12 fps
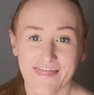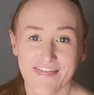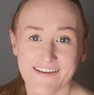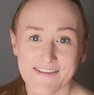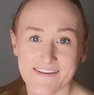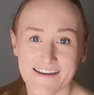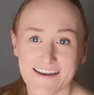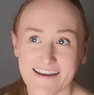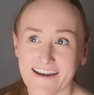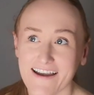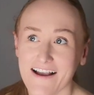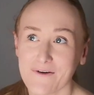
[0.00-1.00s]
This
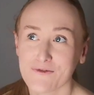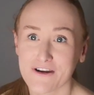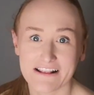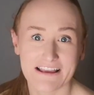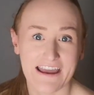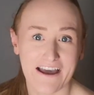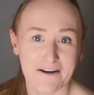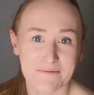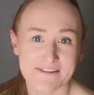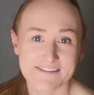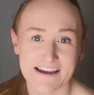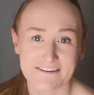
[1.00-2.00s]
really
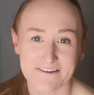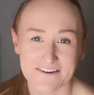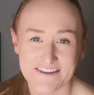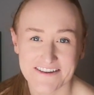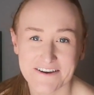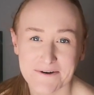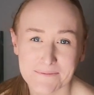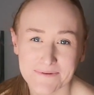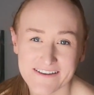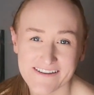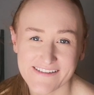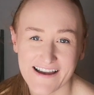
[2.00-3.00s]
helps technology
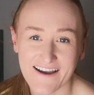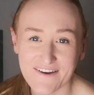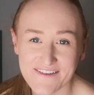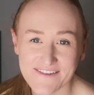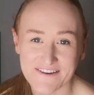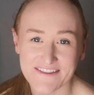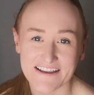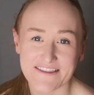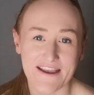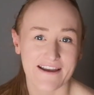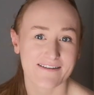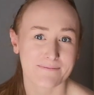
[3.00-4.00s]
companies out. So that
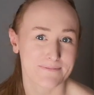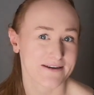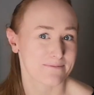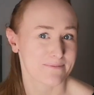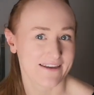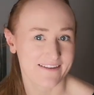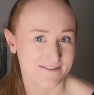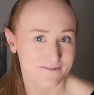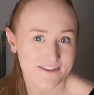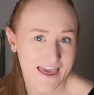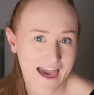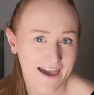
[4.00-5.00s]
next big piece
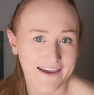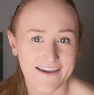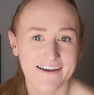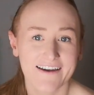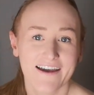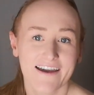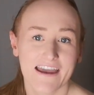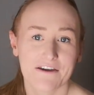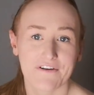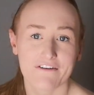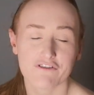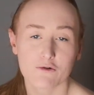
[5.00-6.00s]
of tech,
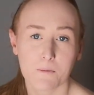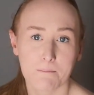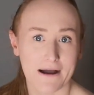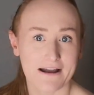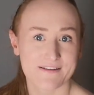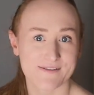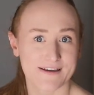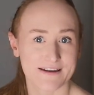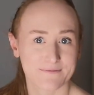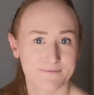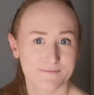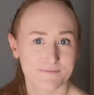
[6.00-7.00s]
if everyone buys
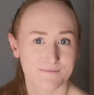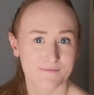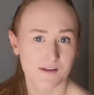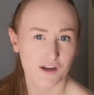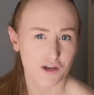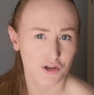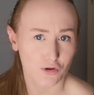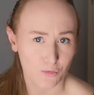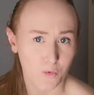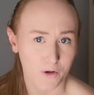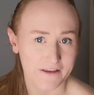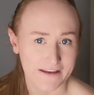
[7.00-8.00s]
it, you
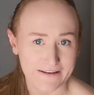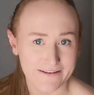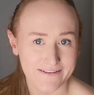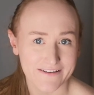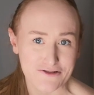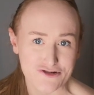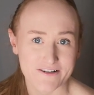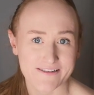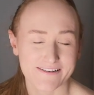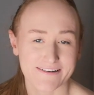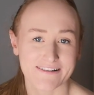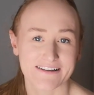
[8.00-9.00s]
want it
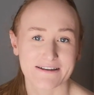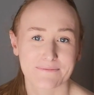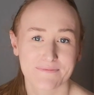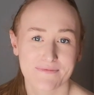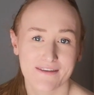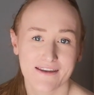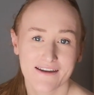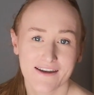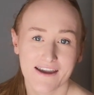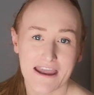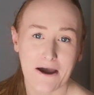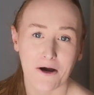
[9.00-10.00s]
intrinsically.
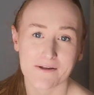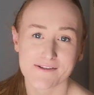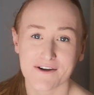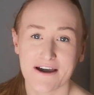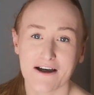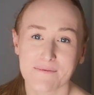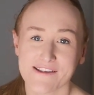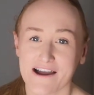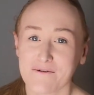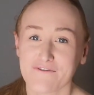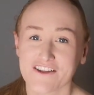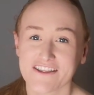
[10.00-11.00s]
It also helps
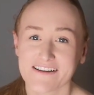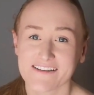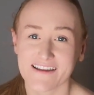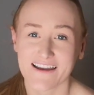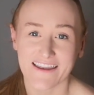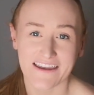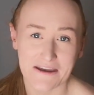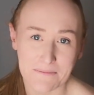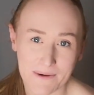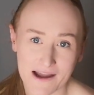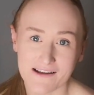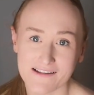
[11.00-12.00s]
out for things like it
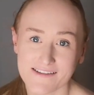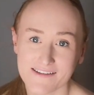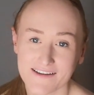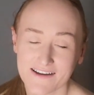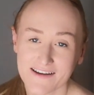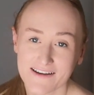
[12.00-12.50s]
bags.